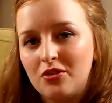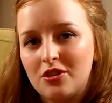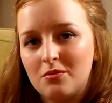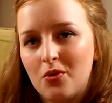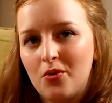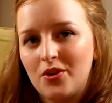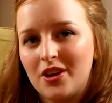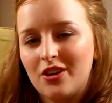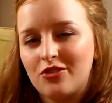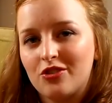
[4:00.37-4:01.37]
use in the
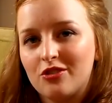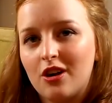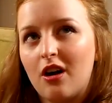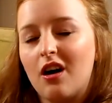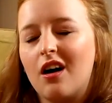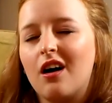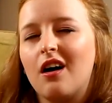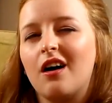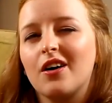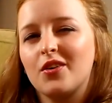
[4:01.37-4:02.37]
morning. It's just like,
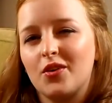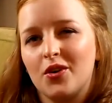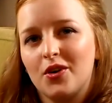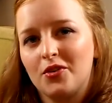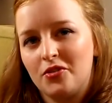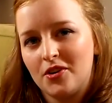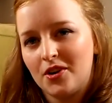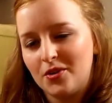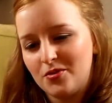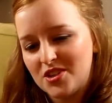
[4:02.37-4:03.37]
oh god,
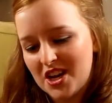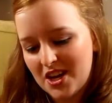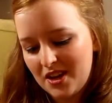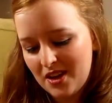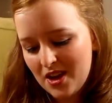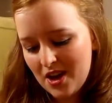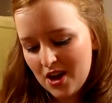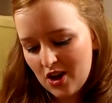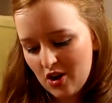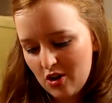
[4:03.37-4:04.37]
start a new day.
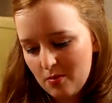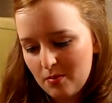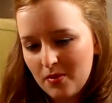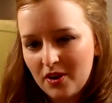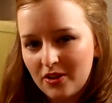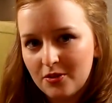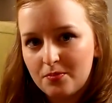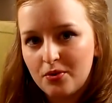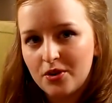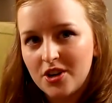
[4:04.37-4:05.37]

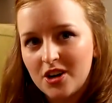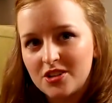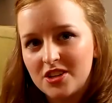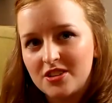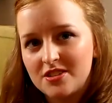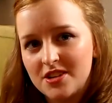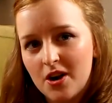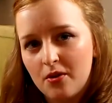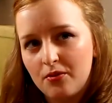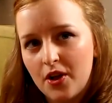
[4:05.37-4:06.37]
The product
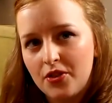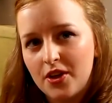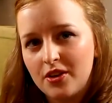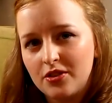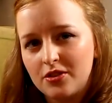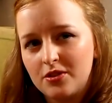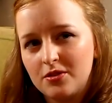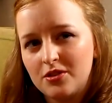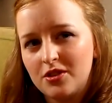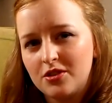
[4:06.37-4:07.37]
itself, I think
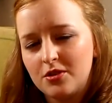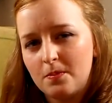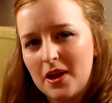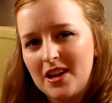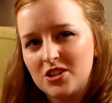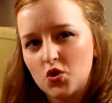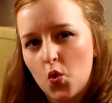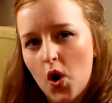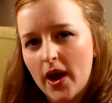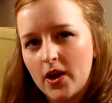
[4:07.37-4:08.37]
the beads are
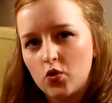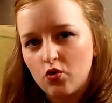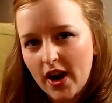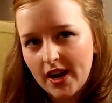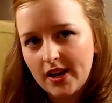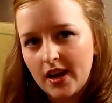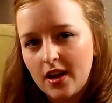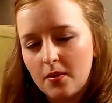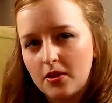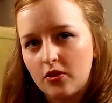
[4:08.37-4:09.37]
quite
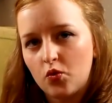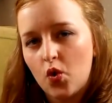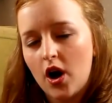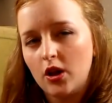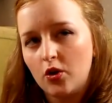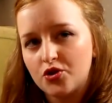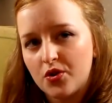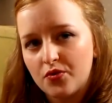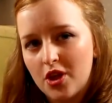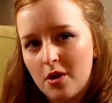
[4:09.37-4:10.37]
grainy, and there's quite a lot
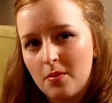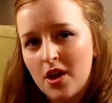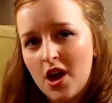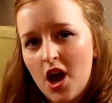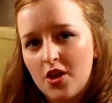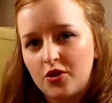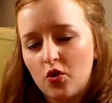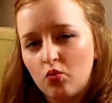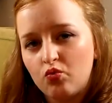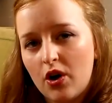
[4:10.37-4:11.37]
of them. They're
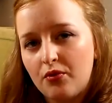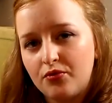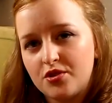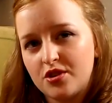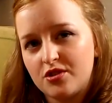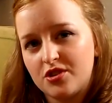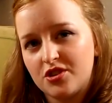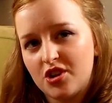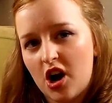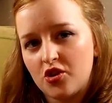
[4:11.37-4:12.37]
not rough to
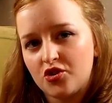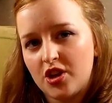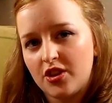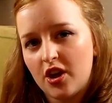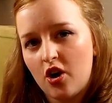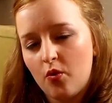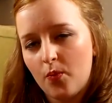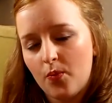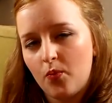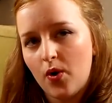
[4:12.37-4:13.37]
the touch, they
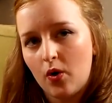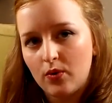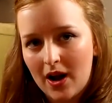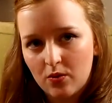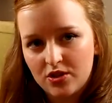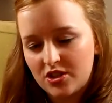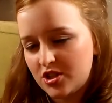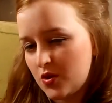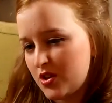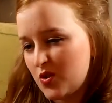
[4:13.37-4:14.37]
are well rounded,
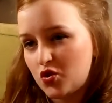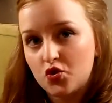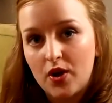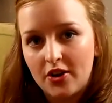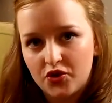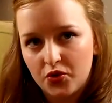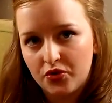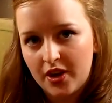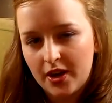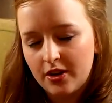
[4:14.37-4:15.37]
so they don't scratch your
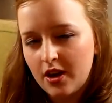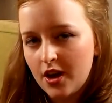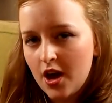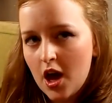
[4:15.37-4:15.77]
skin,